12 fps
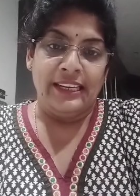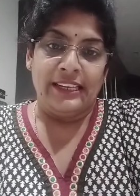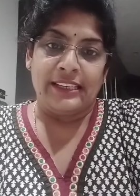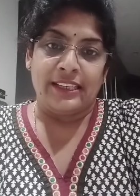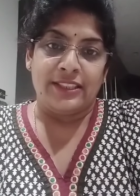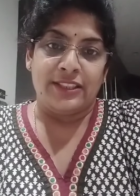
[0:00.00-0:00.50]

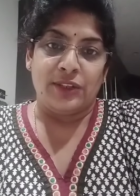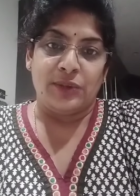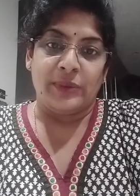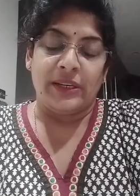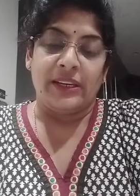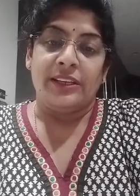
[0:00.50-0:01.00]

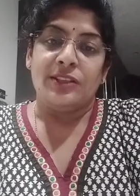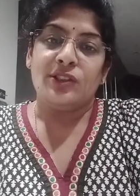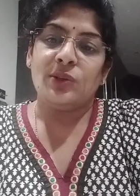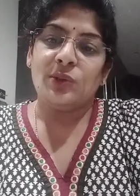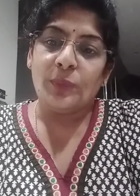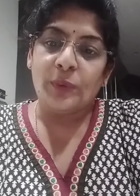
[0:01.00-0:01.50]
consumer.
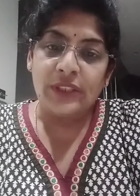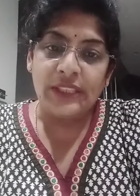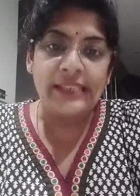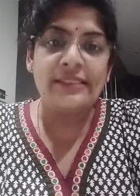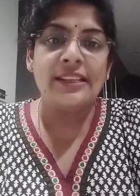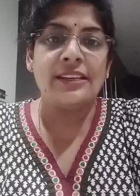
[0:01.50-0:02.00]
So to
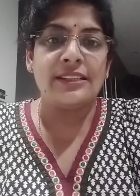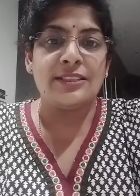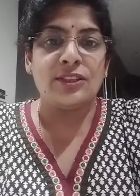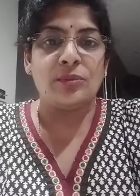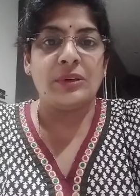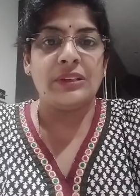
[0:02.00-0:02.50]
protect the
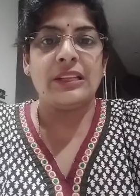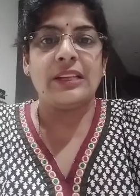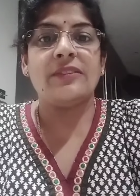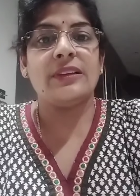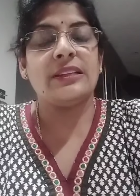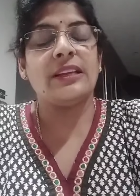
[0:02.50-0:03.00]
consumer,
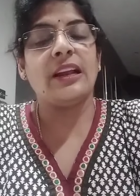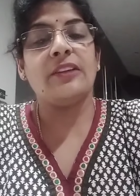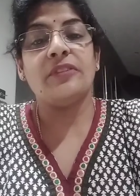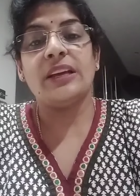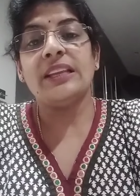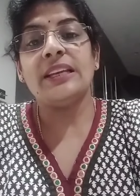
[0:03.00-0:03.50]
there are
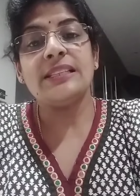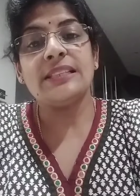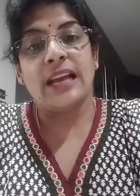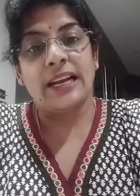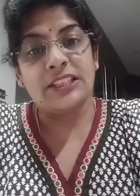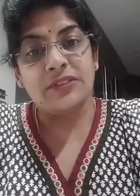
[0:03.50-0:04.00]
various
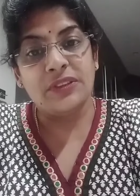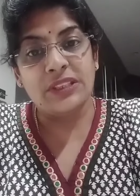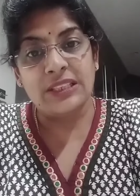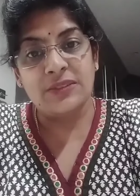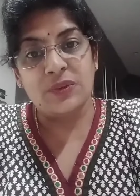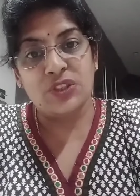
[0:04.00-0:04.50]

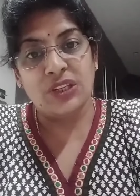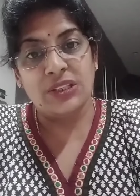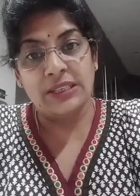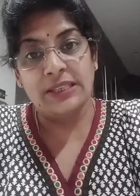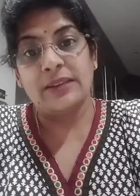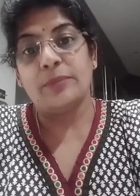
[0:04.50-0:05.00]
activities which are
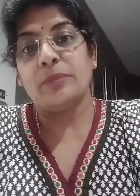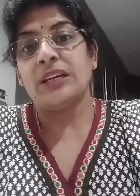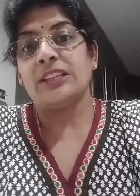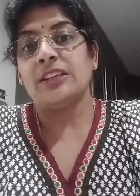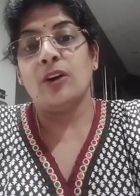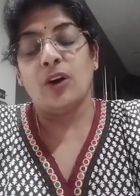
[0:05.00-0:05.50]
taken up by
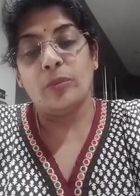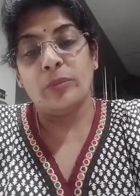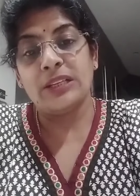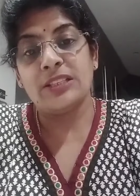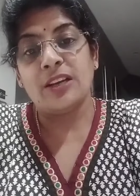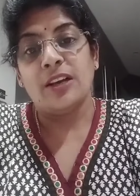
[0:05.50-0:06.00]
the
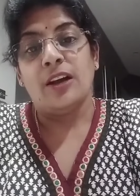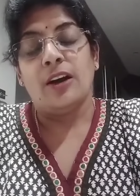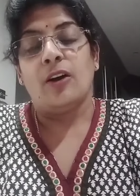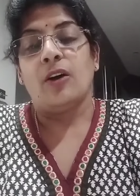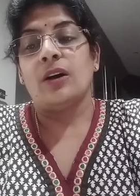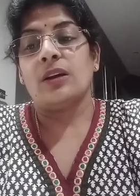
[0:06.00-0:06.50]
government
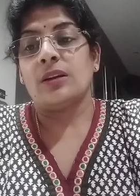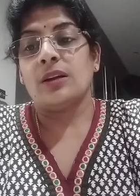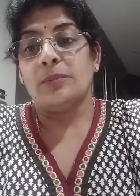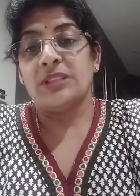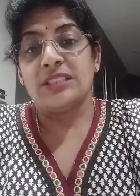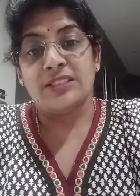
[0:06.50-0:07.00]
or
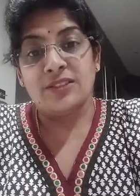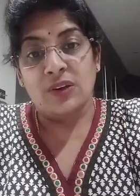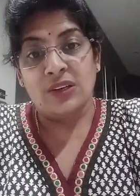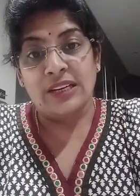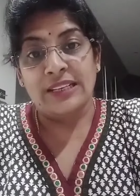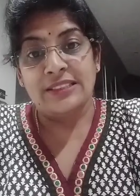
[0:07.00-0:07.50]
business
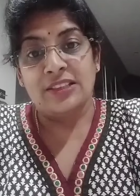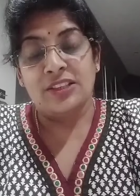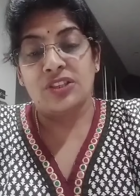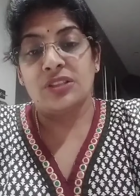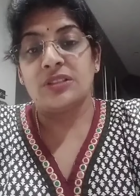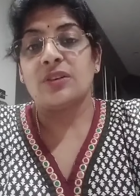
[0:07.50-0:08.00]

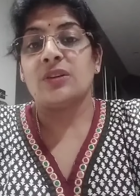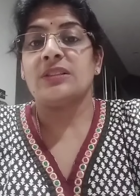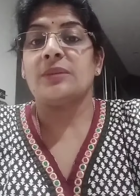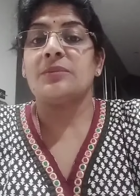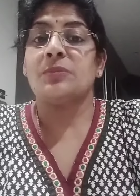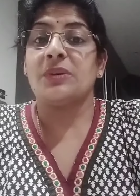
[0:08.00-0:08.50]
organizations or
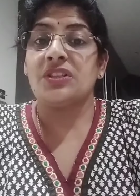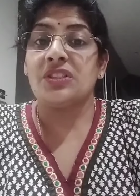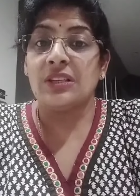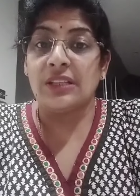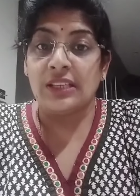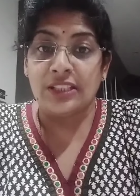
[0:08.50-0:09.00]
some
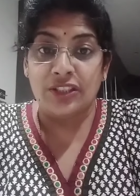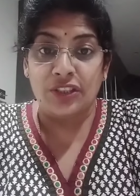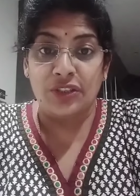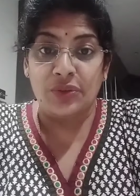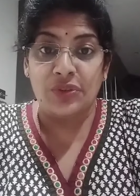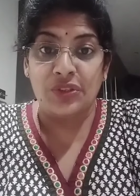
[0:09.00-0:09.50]
special
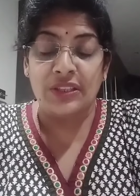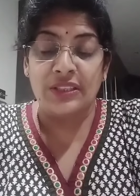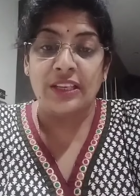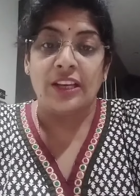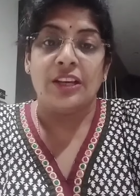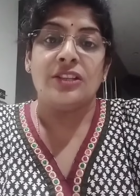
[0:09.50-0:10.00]

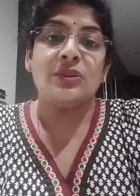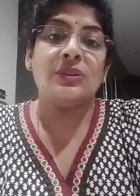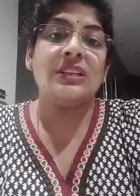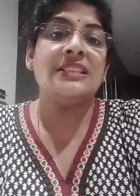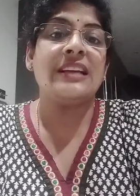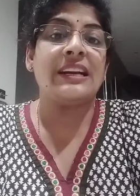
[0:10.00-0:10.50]
institutions. So
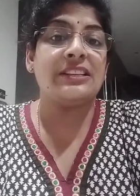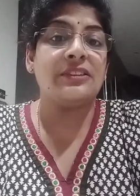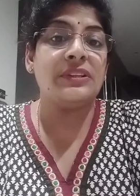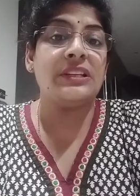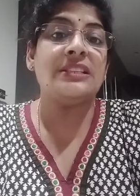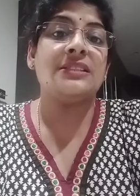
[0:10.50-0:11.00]
these
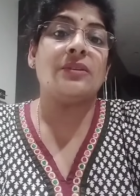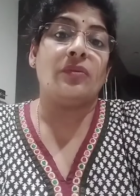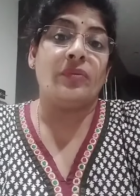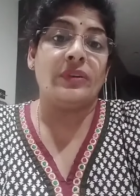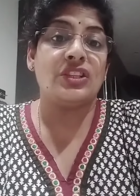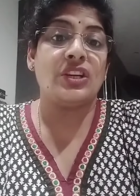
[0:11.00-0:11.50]
activities
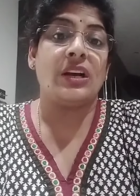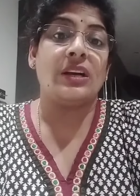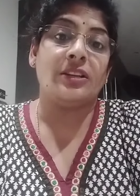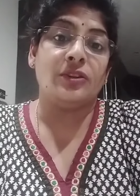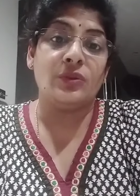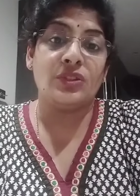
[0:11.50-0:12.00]
which are
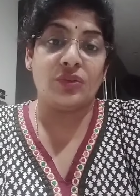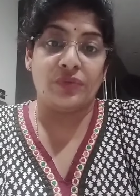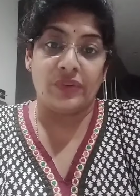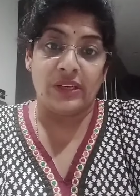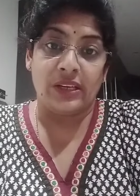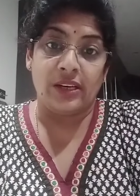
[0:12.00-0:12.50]
used for